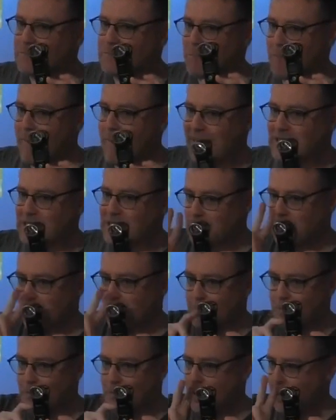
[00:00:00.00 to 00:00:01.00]
its
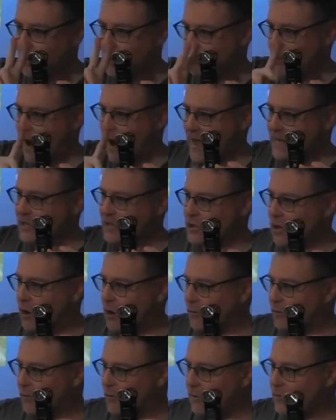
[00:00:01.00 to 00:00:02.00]
maximum range
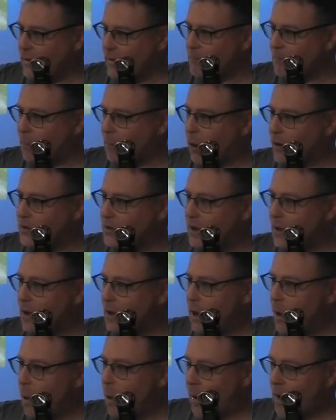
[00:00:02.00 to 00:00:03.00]
of, of input
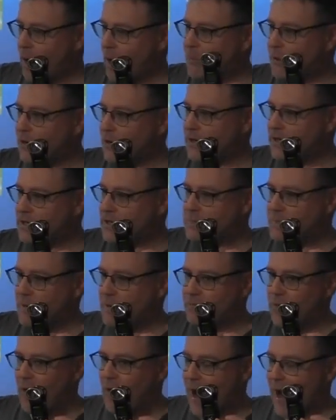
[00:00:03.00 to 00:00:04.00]
when I put it in
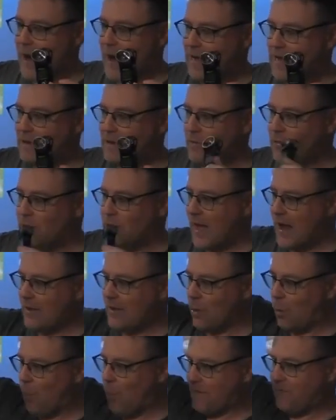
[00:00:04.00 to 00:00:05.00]
Spitfire, and even
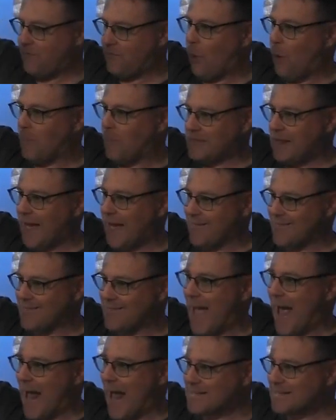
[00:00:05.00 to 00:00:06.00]
then the WAV form is
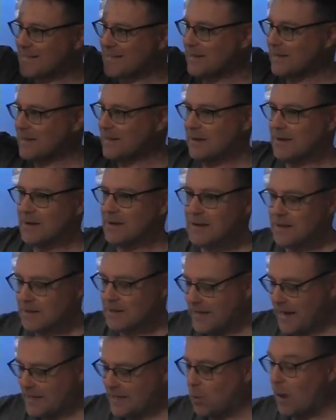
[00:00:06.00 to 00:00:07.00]
like that.
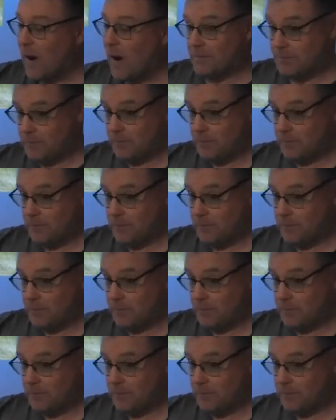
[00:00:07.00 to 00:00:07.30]
That's why